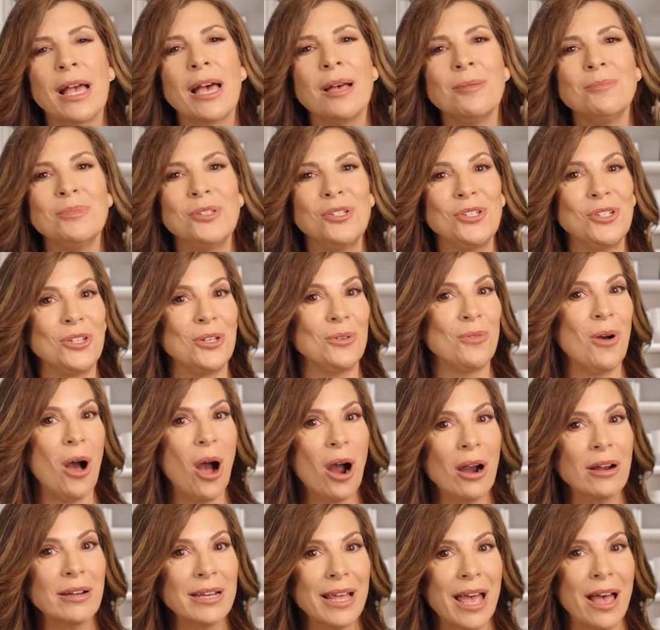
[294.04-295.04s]
it comes to
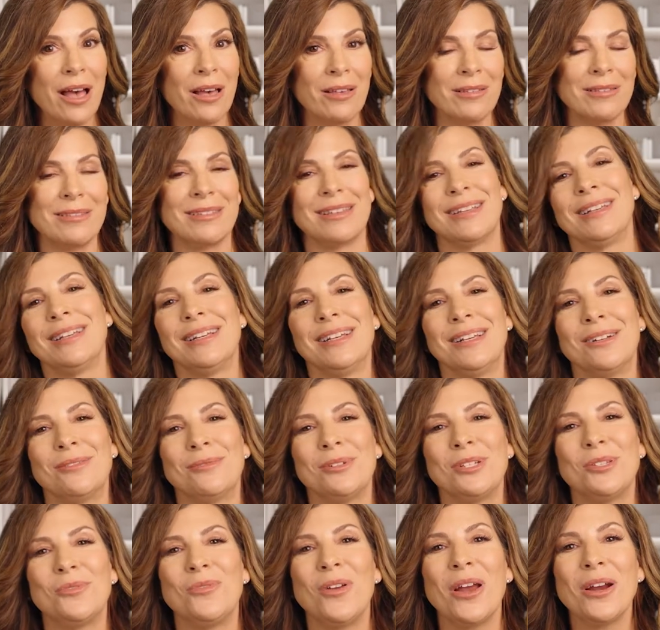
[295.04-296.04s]
heart health,
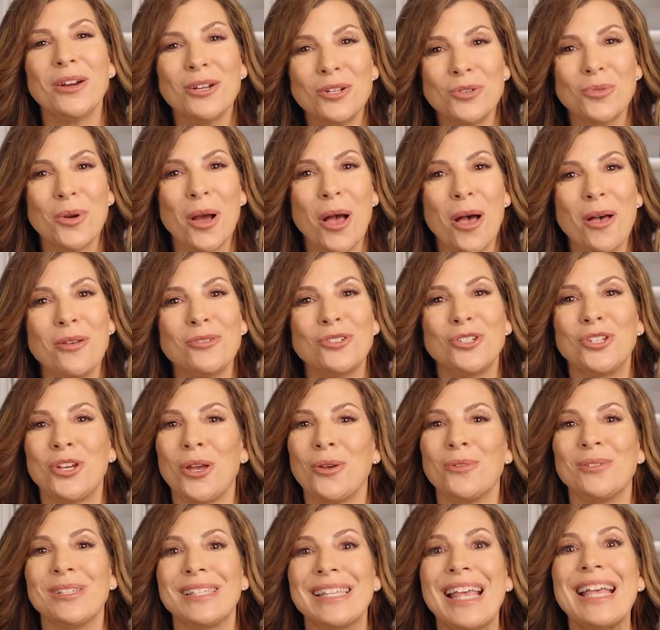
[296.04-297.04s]
resveratrol
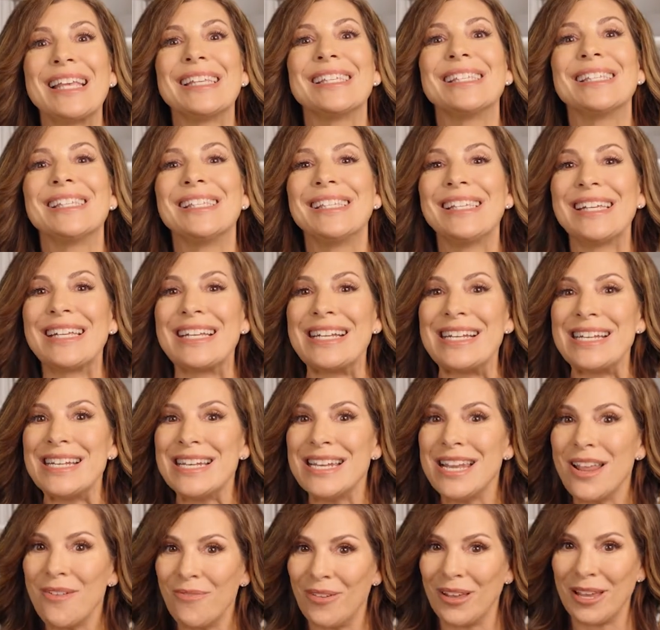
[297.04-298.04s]
shows
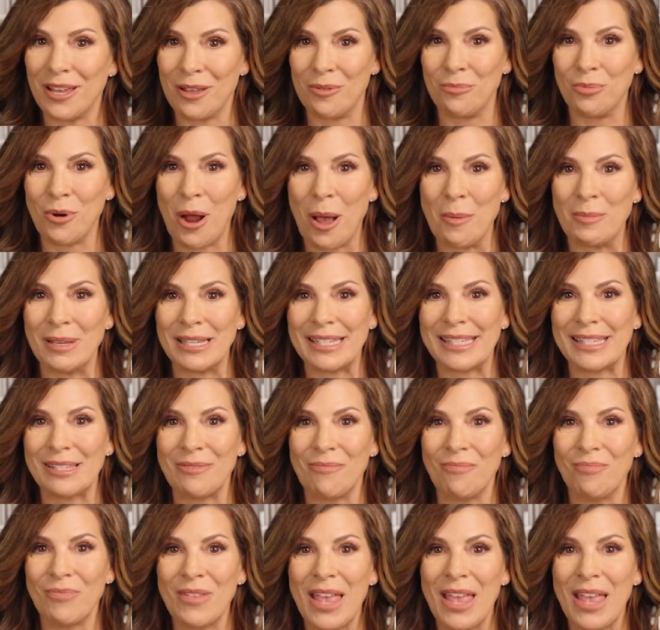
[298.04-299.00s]
significant promise.